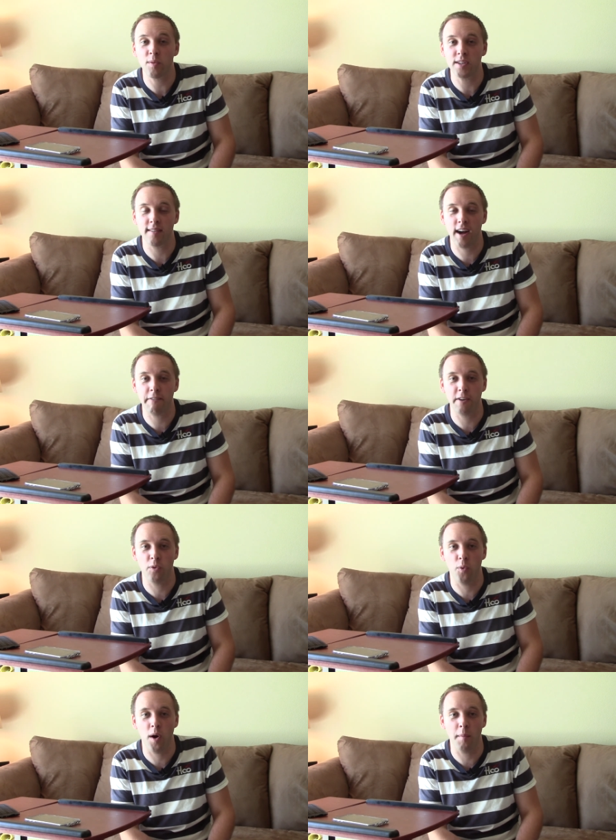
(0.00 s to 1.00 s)
which is offered
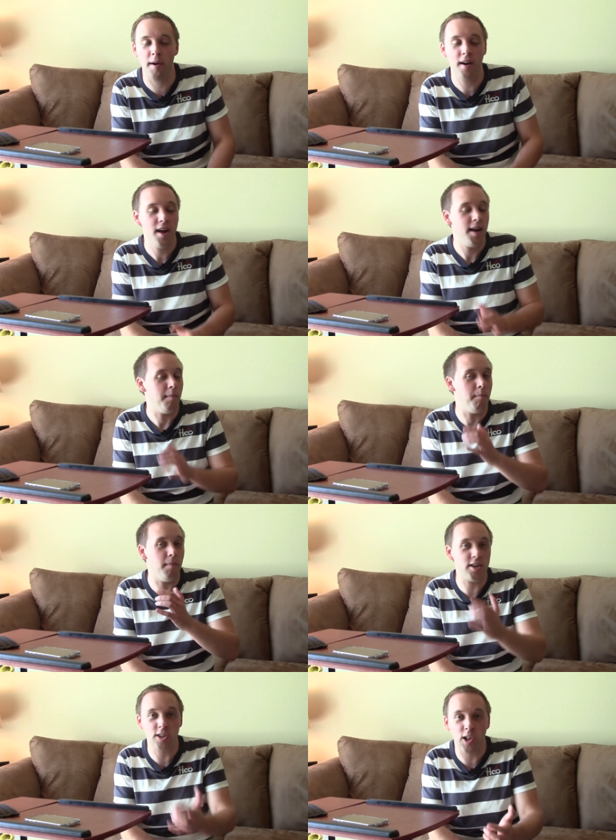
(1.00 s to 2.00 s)
at Walmart,
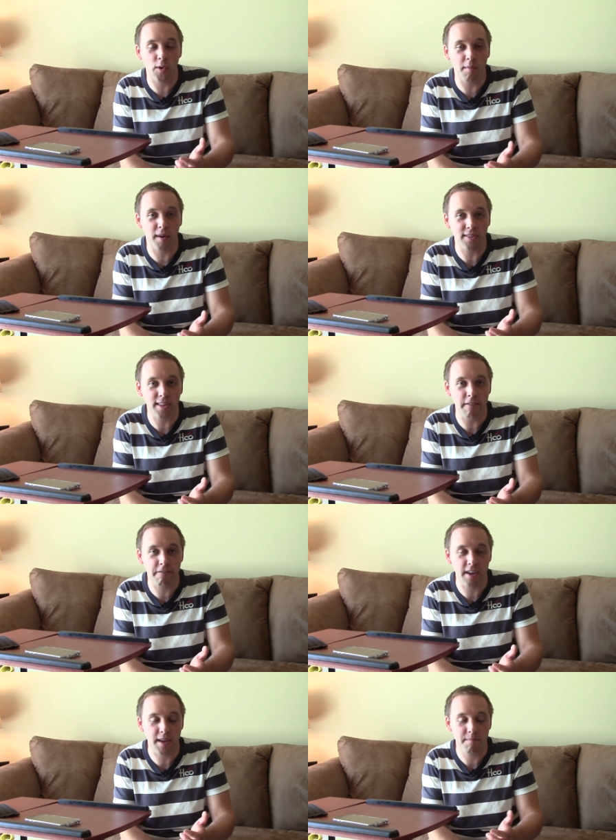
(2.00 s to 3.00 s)
much lower monthly
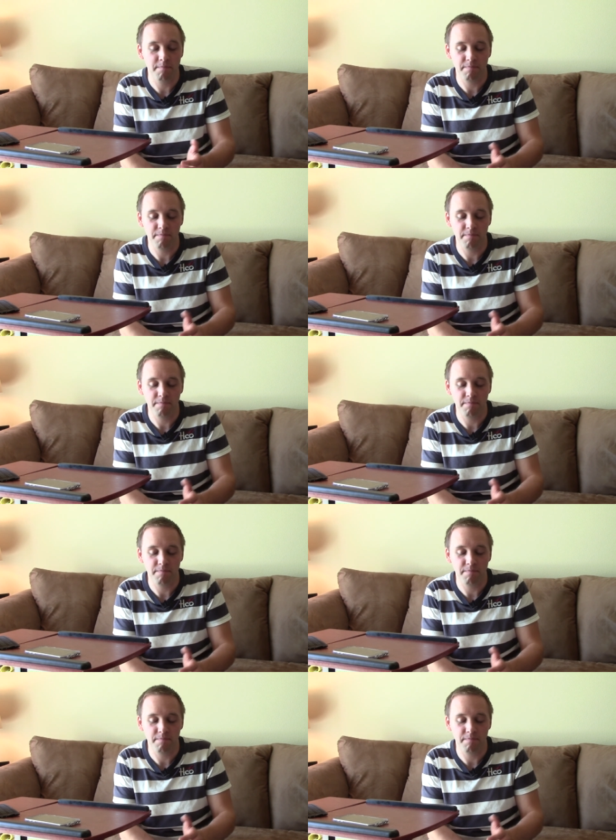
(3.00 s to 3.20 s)
fee.